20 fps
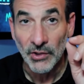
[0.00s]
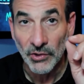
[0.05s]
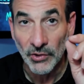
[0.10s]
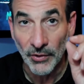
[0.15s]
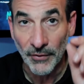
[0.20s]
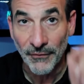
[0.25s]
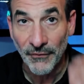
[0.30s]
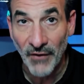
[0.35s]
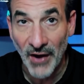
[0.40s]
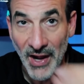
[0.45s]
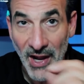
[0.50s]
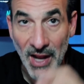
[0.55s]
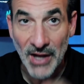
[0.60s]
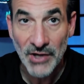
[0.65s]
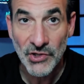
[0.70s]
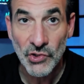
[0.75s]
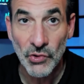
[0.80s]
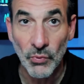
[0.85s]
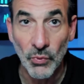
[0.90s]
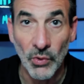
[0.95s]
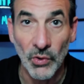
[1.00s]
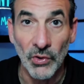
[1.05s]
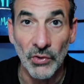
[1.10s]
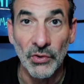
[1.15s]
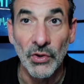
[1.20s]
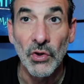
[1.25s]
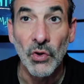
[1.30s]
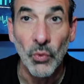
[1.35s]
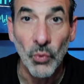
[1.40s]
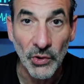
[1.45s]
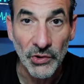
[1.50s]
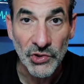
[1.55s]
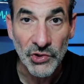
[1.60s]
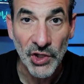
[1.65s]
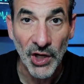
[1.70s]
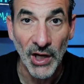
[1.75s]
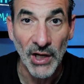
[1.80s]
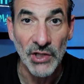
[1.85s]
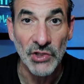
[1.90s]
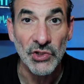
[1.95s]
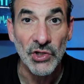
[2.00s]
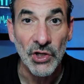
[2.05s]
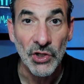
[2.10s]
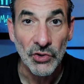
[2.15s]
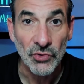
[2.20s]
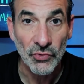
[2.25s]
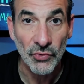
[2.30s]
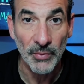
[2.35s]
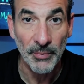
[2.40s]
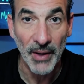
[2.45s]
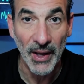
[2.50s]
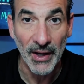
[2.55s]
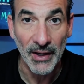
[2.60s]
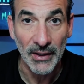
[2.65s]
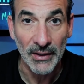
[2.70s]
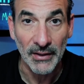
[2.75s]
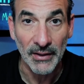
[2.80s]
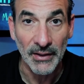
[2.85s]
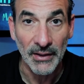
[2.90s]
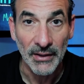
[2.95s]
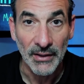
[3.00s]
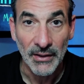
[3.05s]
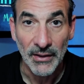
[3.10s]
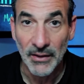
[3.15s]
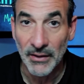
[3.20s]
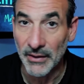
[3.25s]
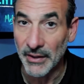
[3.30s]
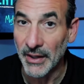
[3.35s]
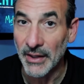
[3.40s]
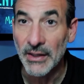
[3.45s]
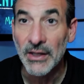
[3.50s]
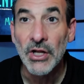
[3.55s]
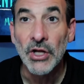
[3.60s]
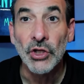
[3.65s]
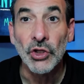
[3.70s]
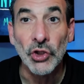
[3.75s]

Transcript: your financial world will change dramatically. All right.